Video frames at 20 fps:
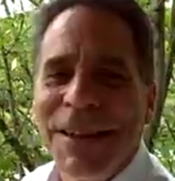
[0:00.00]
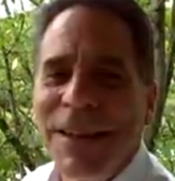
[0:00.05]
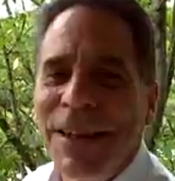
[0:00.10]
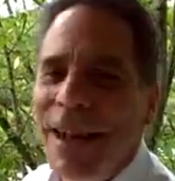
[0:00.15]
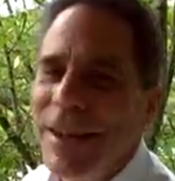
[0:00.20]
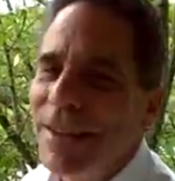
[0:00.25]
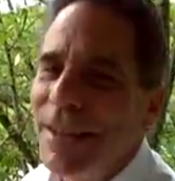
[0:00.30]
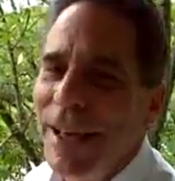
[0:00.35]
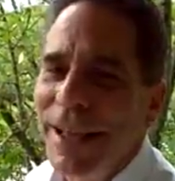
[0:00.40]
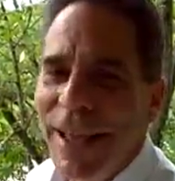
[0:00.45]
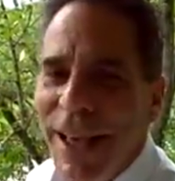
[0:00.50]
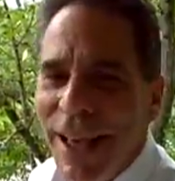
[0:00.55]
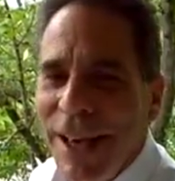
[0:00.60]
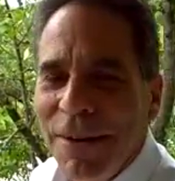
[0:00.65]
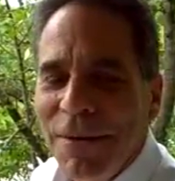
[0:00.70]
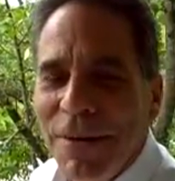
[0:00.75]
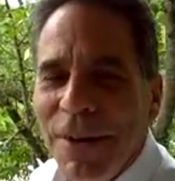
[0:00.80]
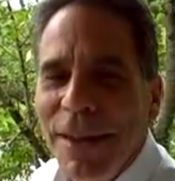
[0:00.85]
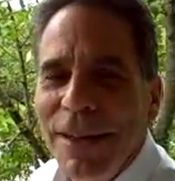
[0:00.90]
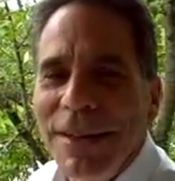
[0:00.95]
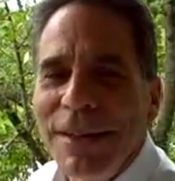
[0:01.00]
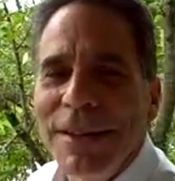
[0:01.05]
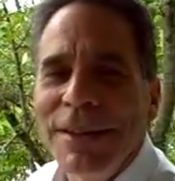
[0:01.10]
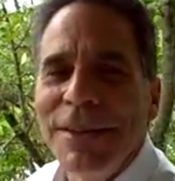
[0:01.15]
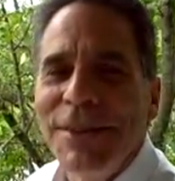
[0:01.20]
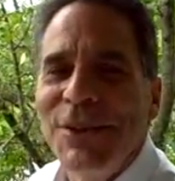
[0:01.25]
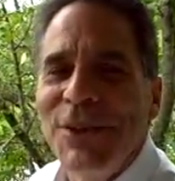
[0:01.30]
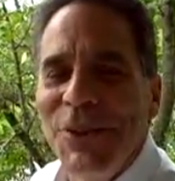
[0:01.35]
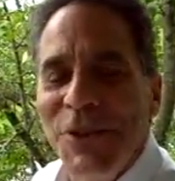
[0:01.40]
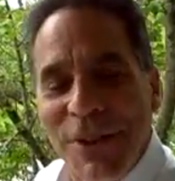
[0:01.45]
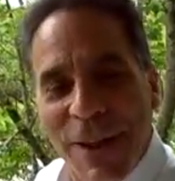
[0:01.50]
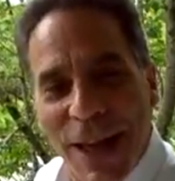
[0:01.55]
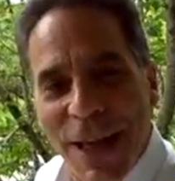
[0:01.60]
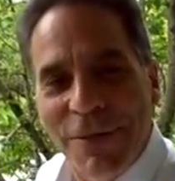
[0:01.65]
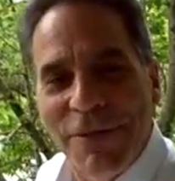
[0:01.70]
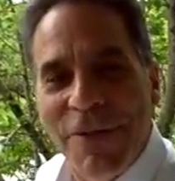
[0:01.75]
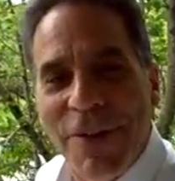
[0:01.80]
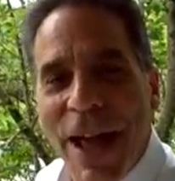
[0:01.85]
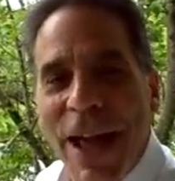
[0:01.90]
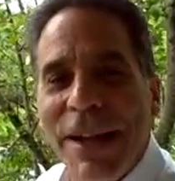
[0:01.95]
that I take every
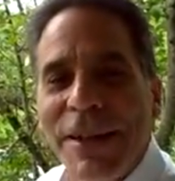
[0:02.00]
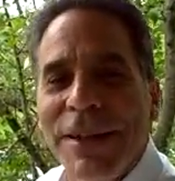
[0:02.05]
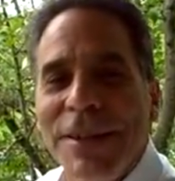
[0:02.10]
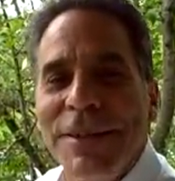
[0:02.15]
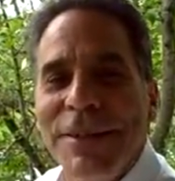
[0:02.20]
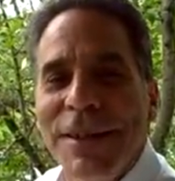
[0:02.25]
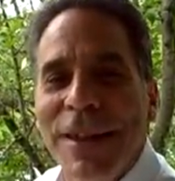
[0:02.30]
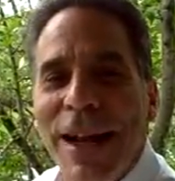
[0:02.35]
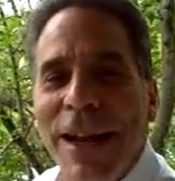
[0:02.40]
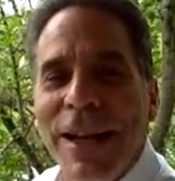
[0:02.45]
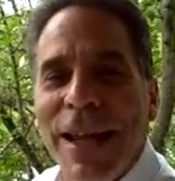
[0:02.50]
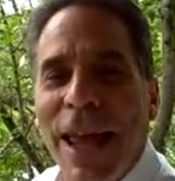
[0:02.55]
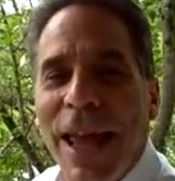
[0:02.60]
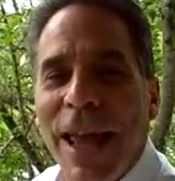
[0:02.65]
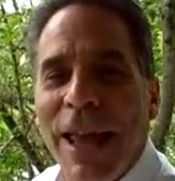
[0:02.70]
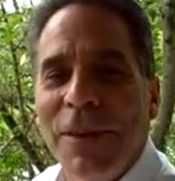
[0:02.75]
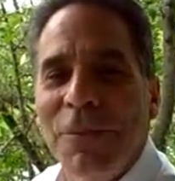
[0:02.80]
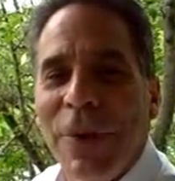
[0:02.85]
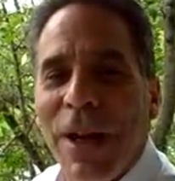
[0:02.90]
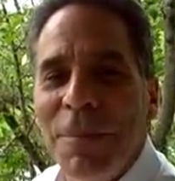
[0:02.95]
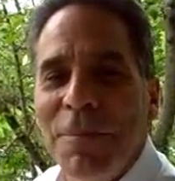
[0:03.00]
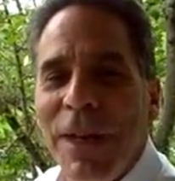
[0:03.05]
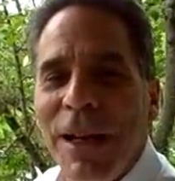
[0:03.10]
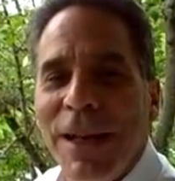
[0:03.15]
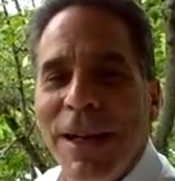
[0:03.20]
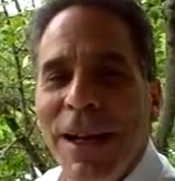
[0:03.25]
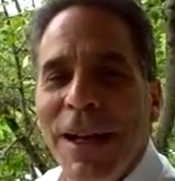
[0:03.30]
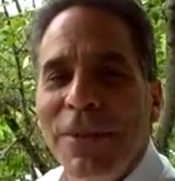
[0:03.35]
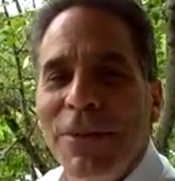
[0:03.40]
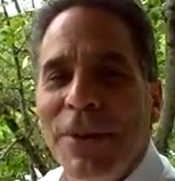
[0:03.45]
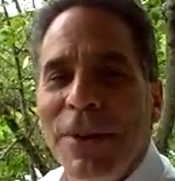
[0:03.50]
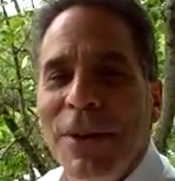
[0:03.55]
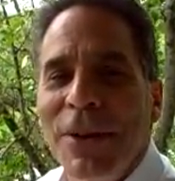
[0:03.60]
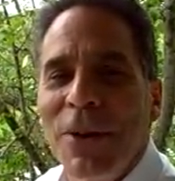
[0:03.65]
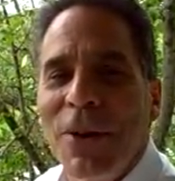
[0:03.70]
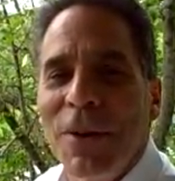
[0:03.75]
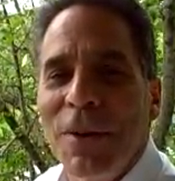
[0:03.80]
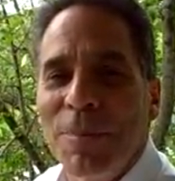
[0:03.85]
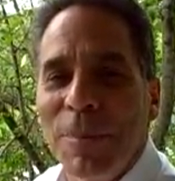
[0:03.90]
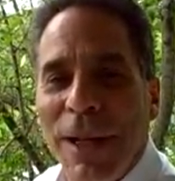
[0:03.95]
advantage that I can when I'm in a country
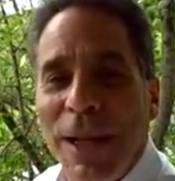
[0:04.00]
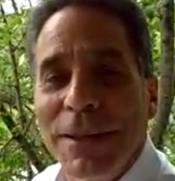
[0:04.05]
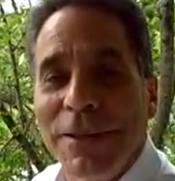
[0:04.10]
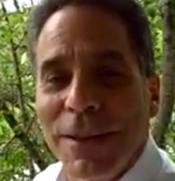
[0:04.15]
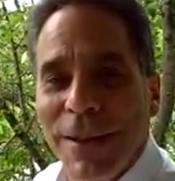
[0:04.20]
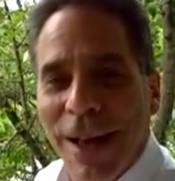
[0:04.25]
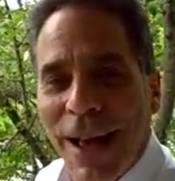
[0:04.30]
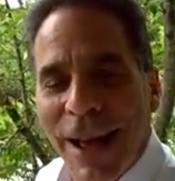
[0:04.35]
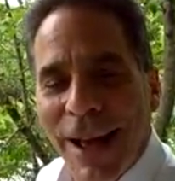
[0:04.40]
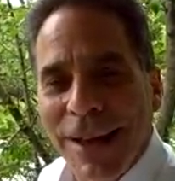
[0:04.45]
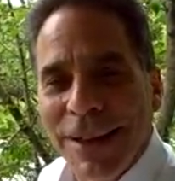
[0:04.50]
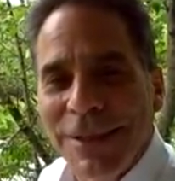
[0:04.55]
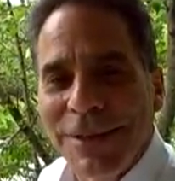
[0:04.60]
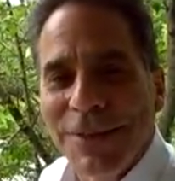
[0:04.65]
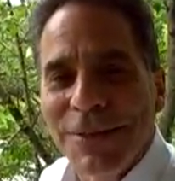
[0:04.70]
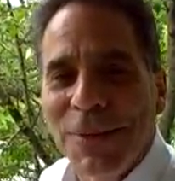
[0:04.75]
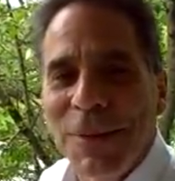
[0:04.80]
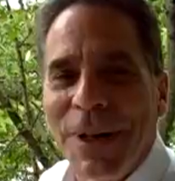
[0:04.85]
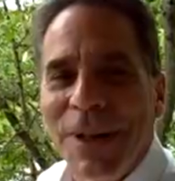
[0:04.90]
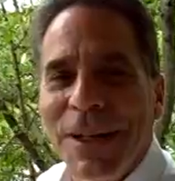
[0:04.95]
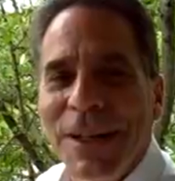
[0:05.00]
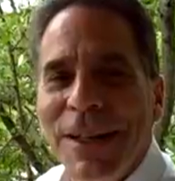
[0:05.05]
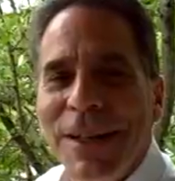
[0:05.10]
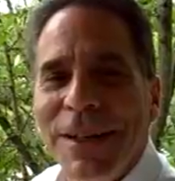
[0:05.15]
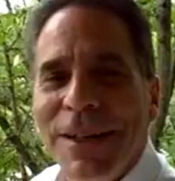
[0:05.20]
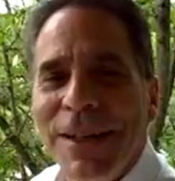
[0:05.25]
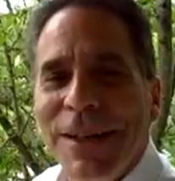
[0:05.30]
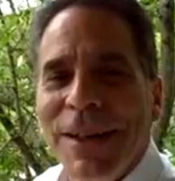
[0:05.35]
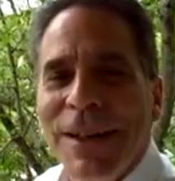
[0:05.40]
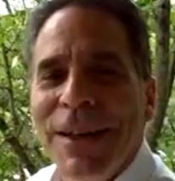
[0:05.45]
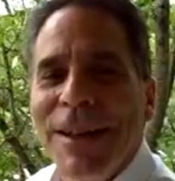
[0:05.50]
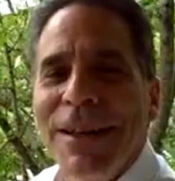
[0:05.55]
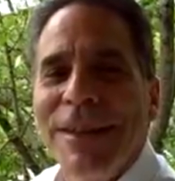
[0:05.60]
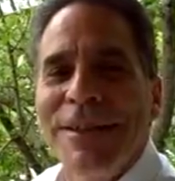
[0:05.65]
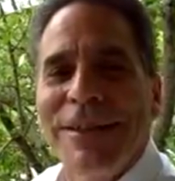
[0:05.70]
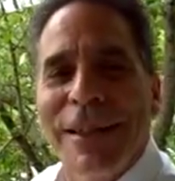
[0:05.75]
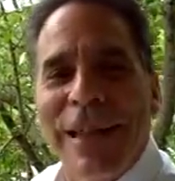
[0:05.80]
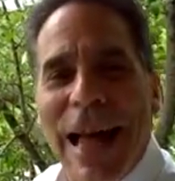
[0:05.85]
or a place that has one is